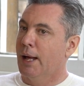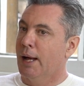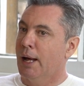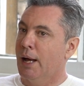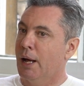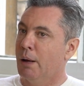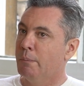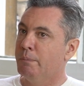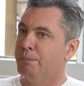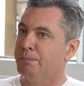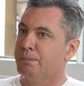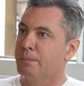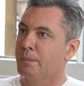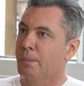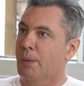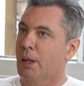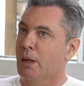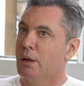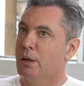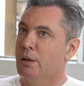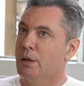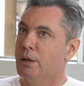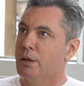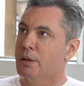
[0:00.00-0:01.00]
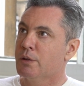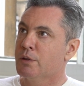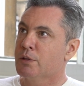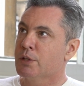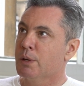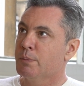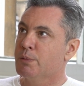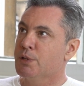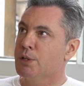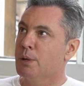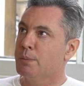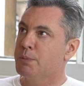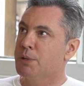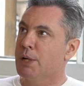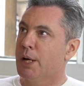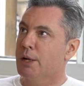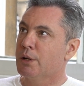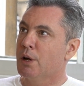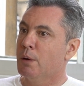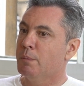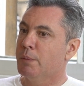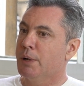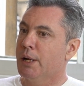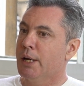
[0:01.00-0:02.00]
Some subject
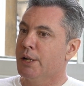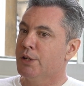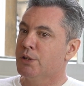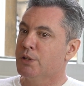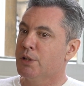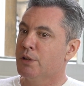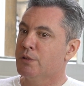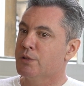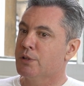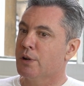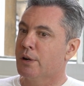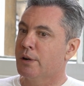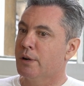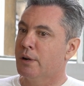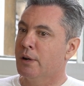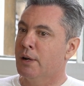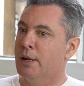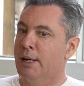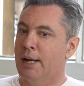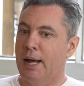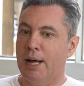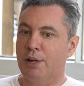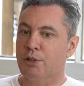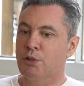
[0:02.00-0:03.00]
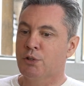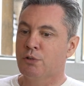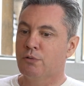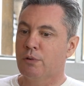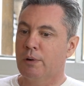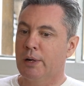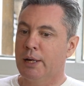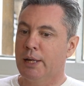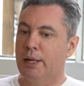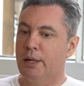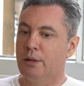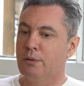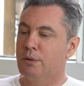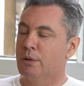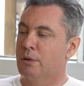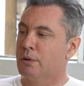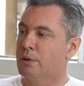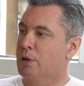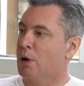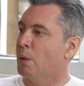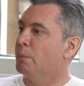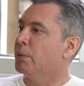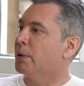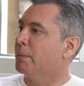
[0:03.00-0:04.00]
combinations are naturally
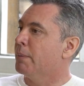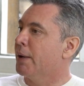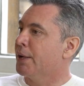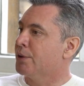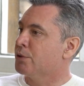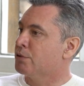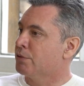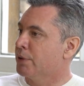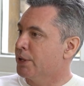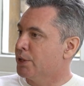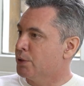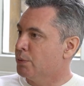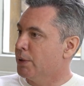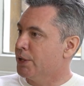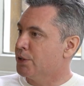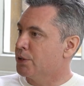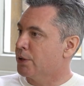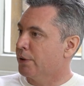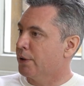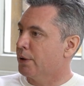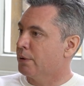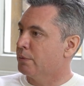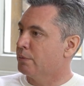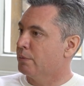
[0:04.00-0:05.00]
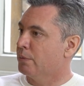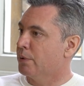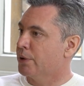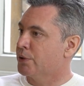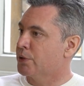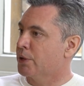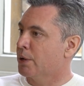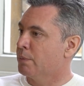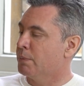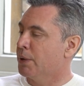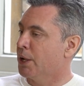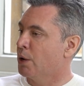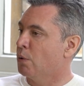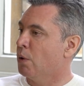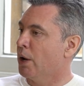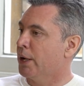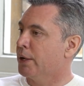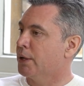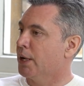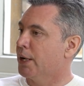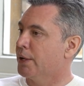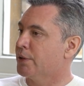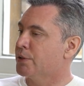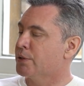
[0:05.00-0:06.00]
complementary to each other, which can be
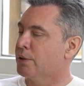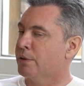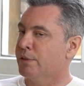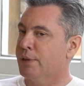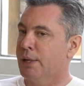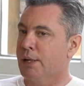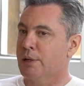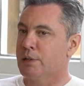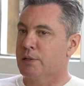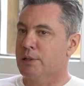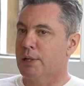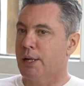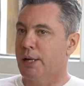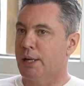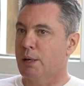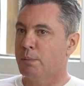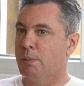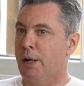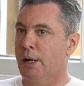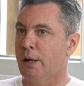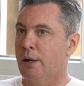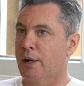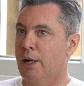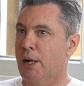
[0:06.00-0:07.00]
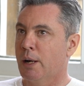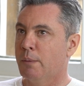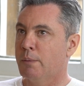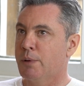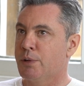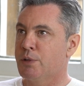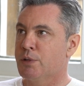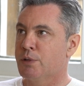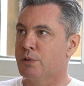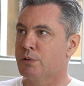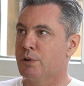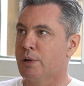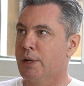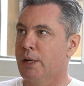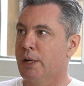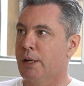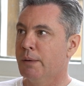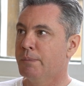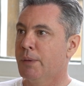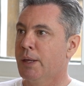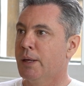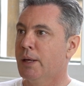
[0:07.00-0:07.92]
quite nice. So things like biochemistry